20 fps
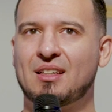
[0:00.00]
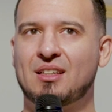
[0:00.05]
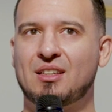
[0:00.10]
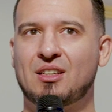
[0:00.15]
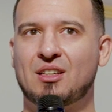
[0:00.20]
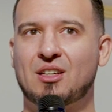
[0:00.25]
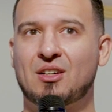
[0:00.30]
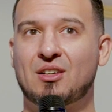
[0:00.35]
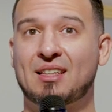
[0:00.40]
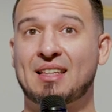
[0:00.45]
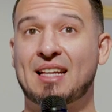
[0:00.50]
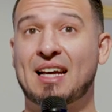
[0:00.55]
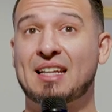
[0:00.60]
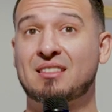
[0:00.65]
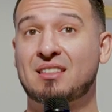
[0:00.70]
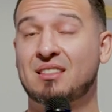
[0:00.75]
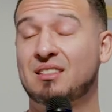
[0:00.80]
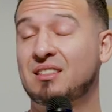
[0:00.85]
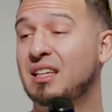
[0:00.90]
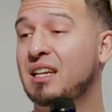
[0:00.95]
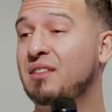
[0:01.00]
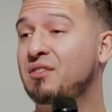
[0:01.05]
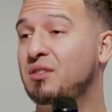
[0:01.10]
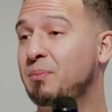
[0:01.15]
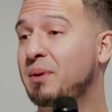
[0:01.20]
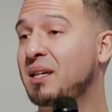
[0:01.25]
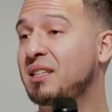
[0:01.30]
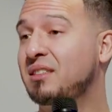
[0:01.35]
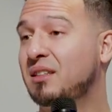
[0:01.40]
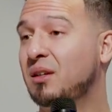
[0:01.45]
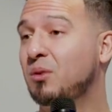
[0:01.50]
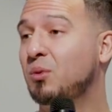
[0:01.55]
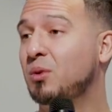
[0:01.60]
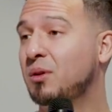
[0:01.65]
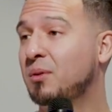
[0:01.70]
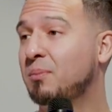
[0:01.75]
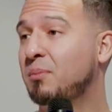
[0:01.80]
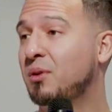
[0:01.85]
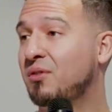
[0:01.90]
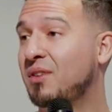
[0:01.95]
You know, and that's a safe space that
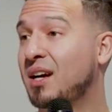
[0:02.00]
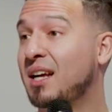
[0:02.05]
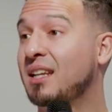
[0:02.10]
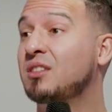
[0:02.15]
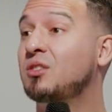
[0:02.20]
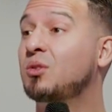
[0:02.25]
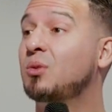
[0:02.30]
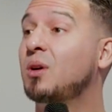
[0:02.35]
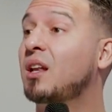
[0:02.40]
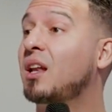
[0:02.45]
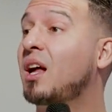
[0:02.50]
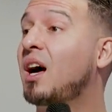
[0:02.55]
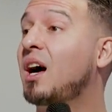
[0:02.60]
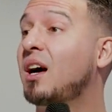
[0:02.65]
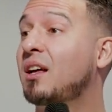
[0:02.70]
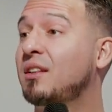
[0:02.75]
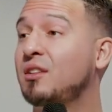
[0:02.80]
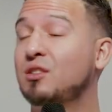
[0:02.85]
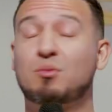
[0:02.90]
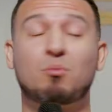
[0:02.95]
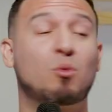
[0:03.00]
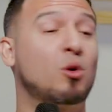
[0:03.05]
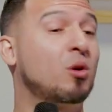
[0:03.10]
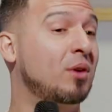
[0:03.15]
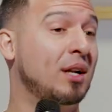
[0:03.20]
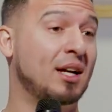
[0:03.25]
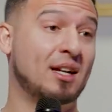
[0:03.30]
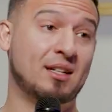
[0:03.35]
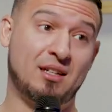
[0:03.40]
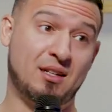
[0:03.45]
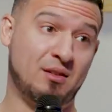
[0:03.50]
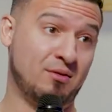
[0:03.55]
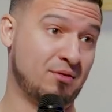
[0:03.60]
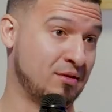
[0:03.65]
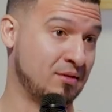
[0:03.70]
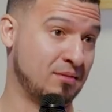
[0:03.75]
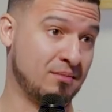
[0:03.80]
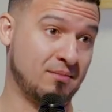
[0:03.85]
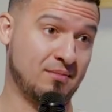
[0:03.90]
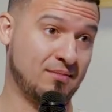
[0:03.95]
we're providing to a lot. There's more where that came
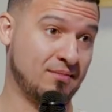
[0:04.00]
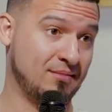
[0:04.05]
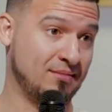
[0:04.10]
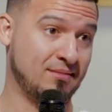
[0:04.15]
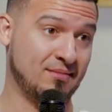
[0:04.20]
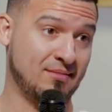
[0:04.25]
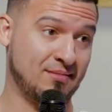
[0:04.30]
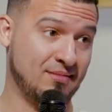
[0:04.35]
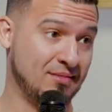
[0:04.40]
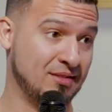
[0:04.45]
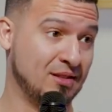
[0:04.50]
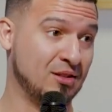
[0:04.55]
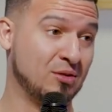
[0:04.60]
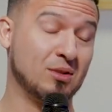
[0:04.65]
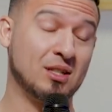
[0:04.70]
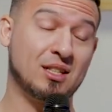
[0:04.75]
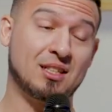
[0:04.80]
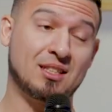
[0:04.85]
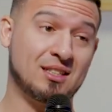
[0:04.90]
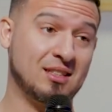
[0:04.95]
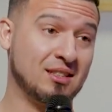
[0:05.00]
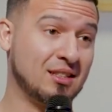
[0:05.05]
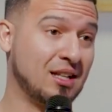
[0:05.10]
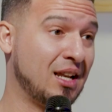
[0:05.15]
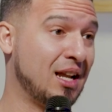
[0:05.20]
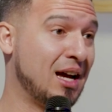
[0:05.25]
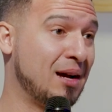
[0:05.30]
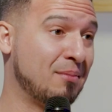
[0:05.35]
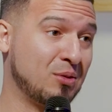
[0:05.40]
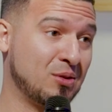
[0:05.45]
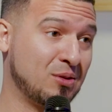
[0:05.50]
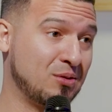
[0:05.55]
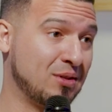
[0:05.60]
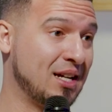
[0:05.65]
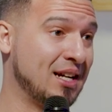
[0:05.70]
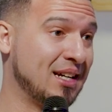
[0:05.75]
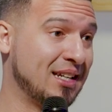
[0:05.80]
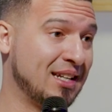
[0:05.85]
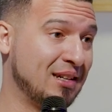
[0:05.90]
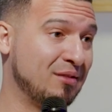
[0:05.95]
from. There really is a lot more where
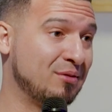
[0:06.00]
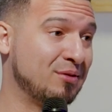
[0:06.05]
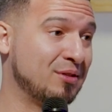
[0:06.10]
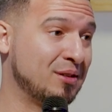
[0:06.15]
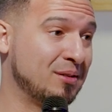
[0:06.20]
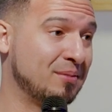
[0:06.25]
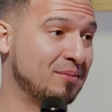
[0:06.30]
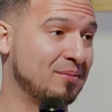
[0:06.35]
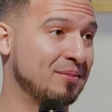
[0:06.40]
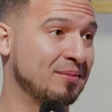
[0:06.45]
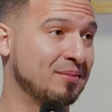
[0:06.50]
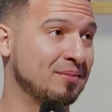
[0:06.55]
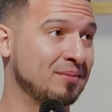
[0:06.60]
that came from.